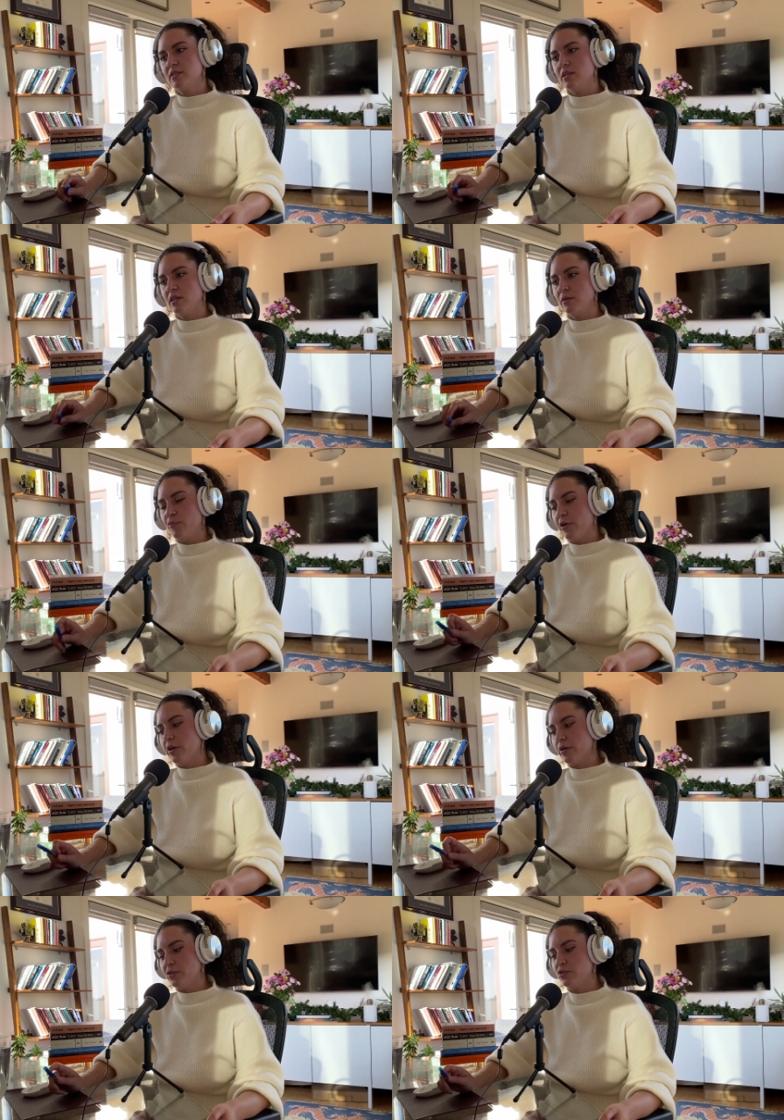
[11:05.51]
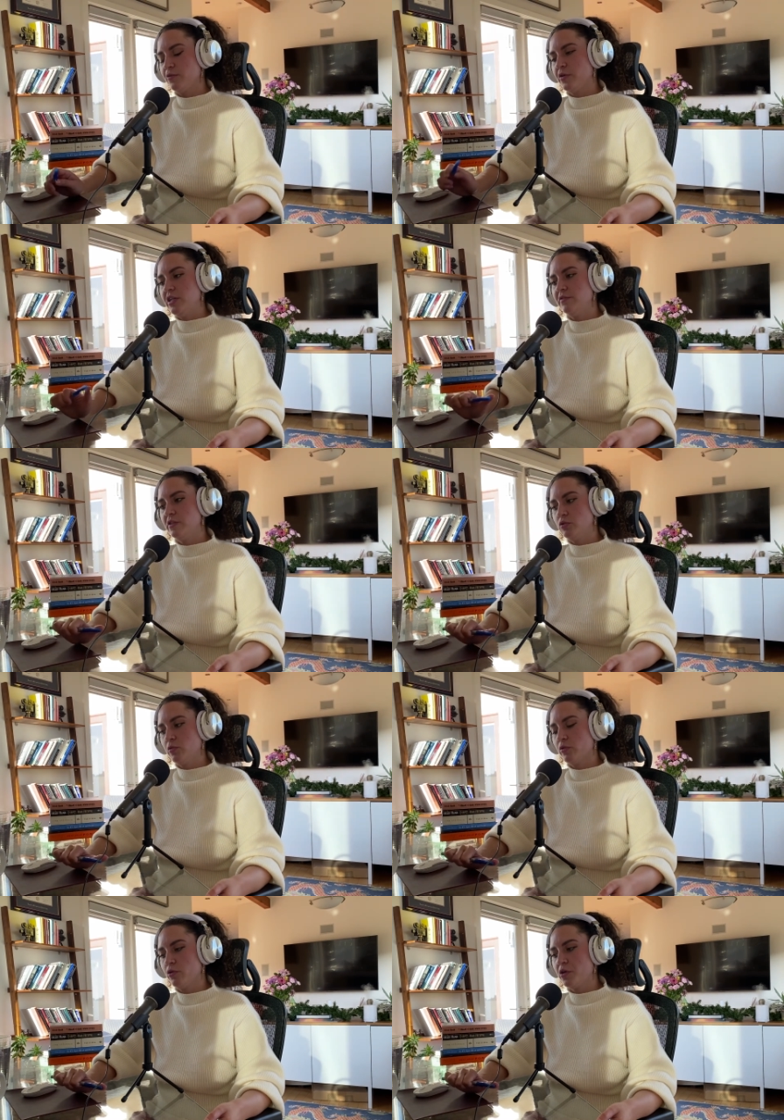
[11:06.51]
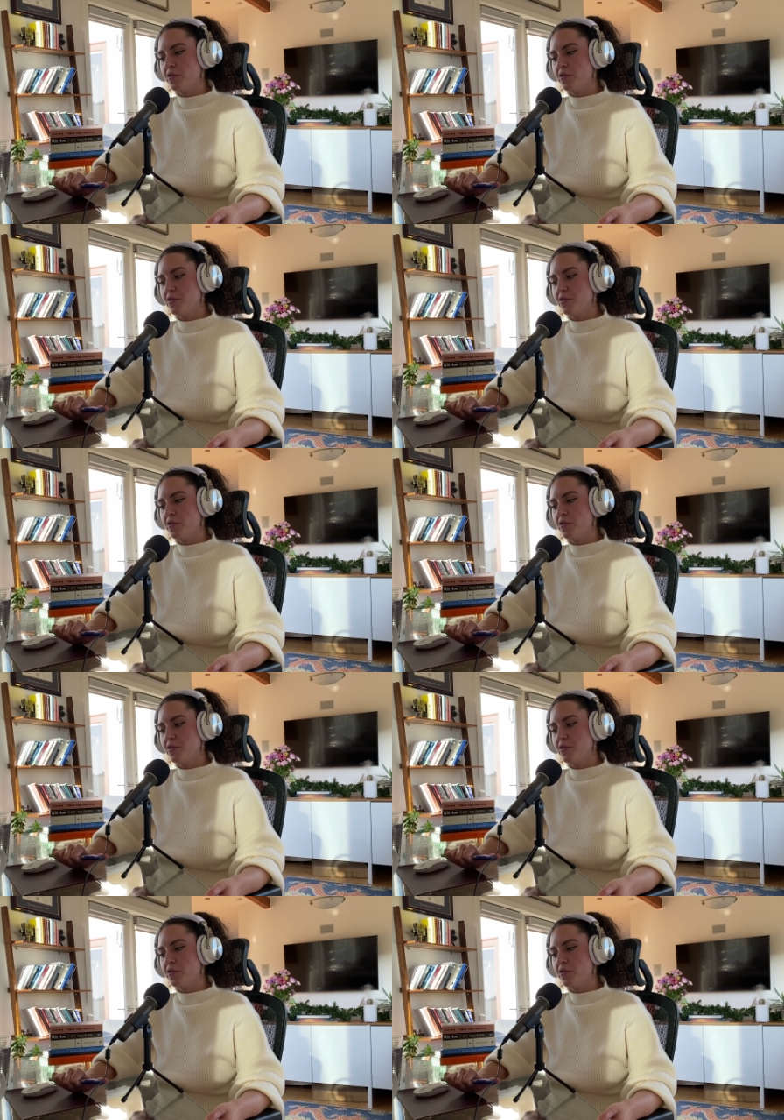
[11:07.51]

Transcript: the precursor for individual growth.